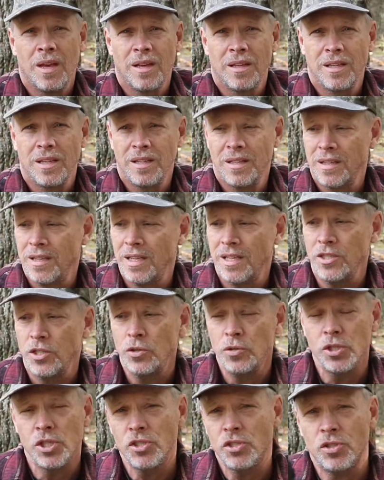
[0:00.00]
And
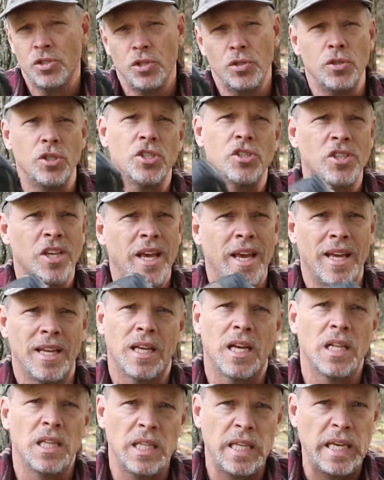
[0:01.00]
you just
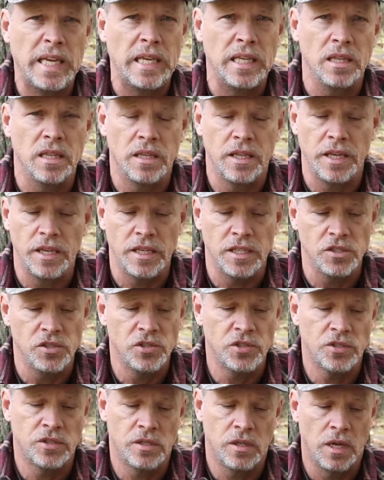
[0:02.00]
can't clean
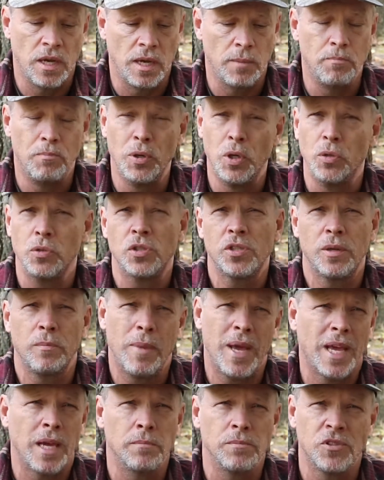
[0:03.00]
these boots and
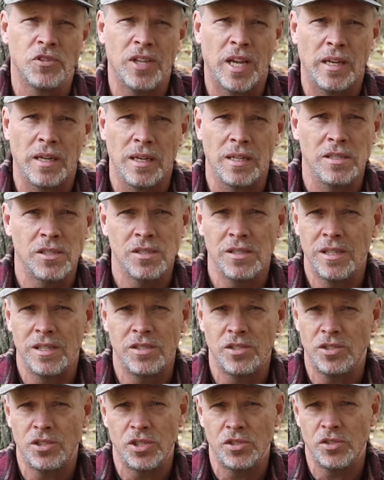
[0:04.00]
make them scentless.
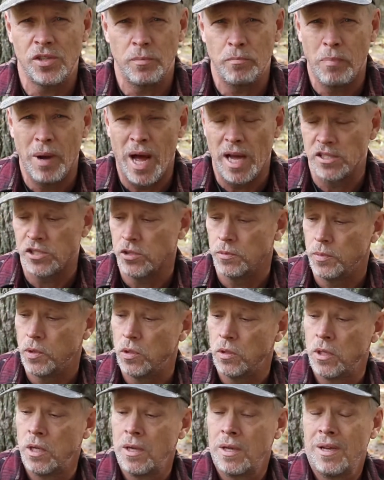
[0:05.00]
It's just
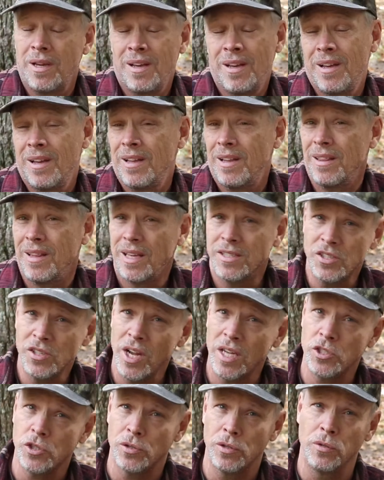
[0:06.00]
impossible. That's
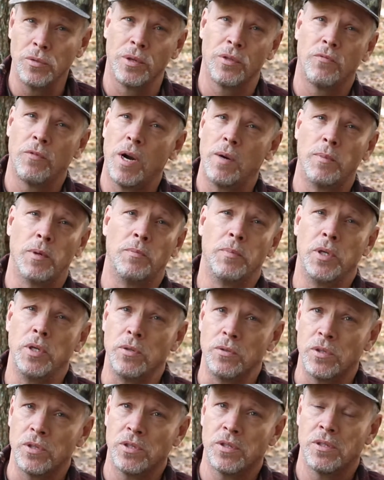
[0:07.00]
not true with rubber
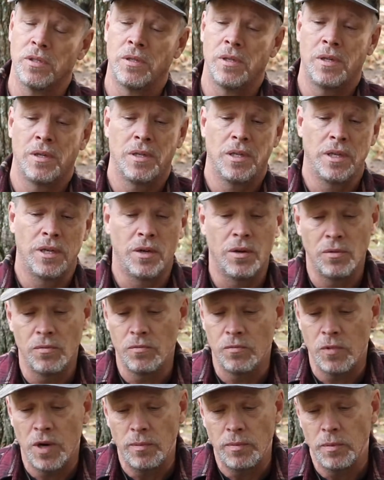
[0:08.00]
boots. You
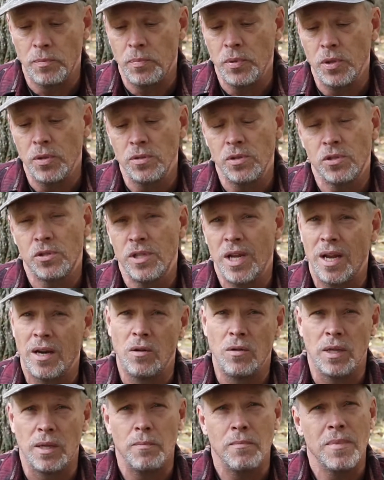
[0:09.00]
know, rubber boots not
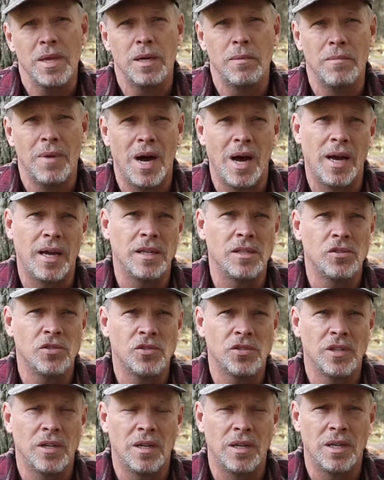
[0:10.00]
only minimize